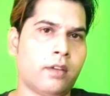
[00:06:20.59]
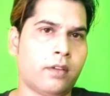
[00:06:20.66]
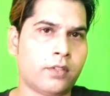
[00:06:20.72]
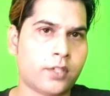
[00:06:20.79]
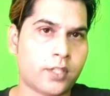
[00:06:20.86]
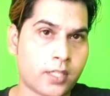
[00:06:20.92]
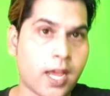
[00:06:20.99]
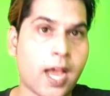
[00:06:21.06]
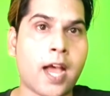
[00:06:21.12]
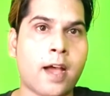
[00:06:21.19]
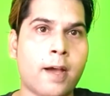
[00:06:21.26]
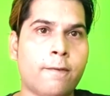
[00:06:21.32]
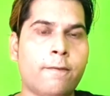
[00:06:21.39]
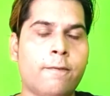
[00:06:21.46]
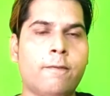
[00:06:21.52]

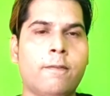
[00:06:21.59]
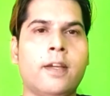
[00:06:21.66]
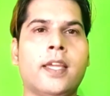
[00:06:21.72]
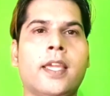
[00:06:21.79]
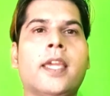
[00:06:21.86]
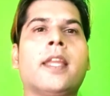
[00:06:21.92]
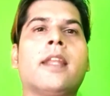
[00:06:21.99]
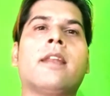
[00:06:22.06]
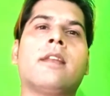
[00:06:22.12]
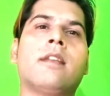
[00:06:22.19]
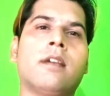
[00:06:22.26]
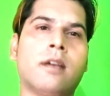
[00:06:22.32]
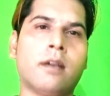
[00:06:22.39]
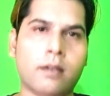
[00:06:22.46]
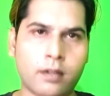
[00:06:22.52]
staff, and
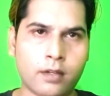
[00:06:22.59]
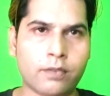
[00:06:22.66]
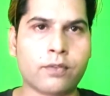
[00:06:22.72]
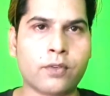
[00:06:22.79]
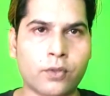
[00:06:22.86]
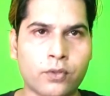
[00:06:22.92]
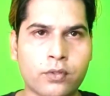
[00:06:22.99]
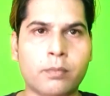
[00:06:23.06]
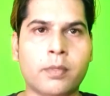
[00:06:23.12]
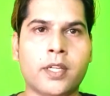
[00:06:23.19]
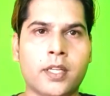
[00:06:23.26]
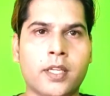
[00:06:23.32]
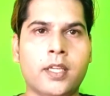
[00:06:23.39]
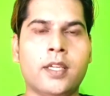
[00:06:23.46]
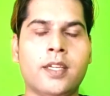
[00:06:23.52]
of course
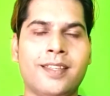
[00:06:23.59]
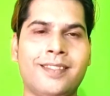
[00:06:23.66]
money.